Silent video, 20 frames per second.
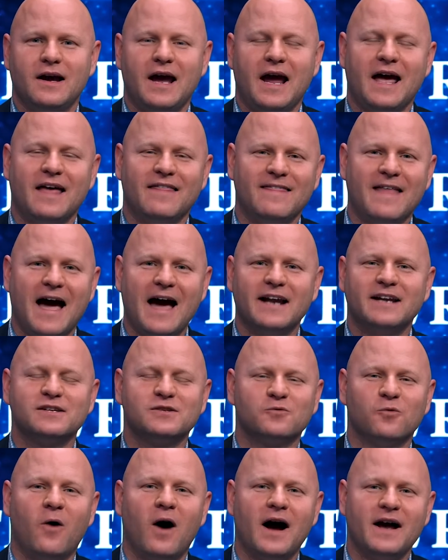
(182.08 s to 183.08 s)
And that
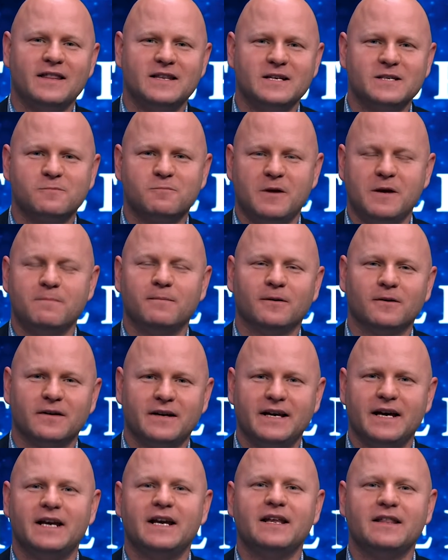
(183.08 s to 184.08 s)
is why these people are
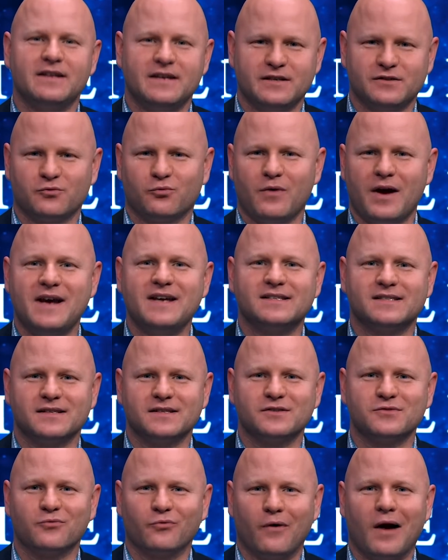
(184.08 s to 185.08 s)
getting these
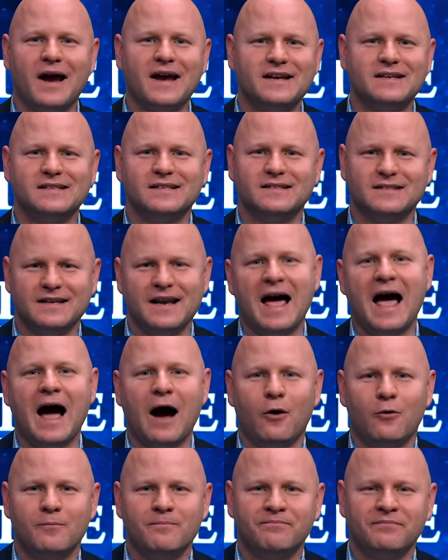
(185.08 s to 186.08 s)
raises right
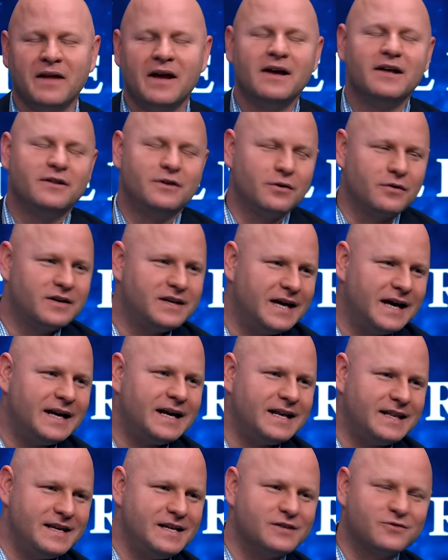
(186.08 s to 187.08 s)
now. They're
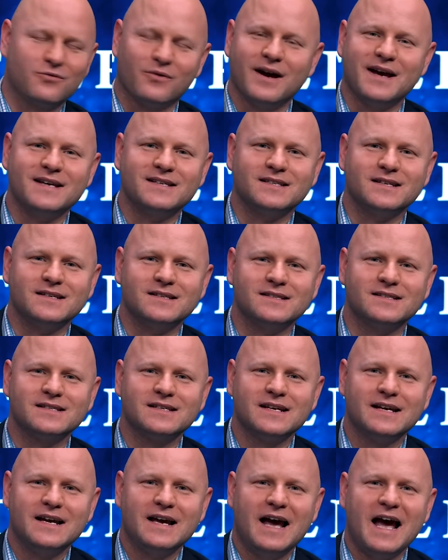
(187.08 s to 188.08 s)
getting these
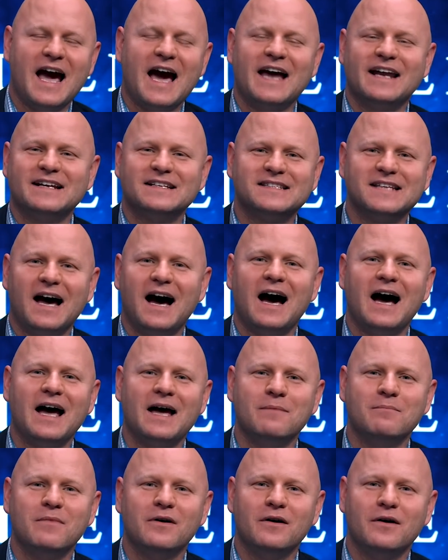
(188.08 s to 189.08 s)
raises at a
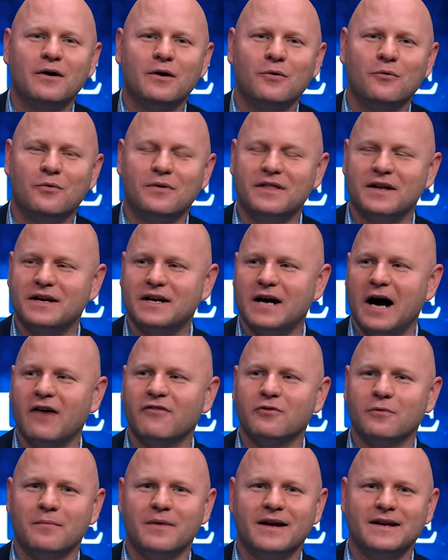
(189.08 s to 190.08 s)
time when the
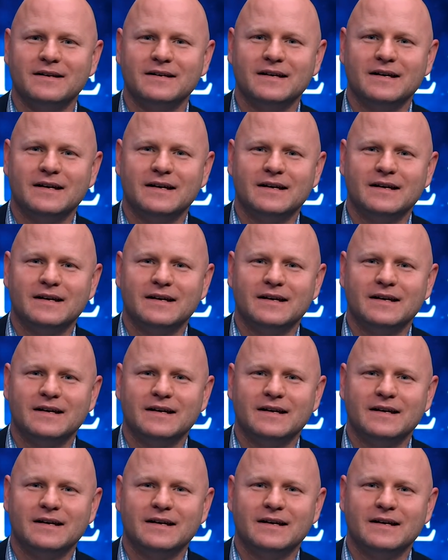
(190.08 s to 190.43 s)
government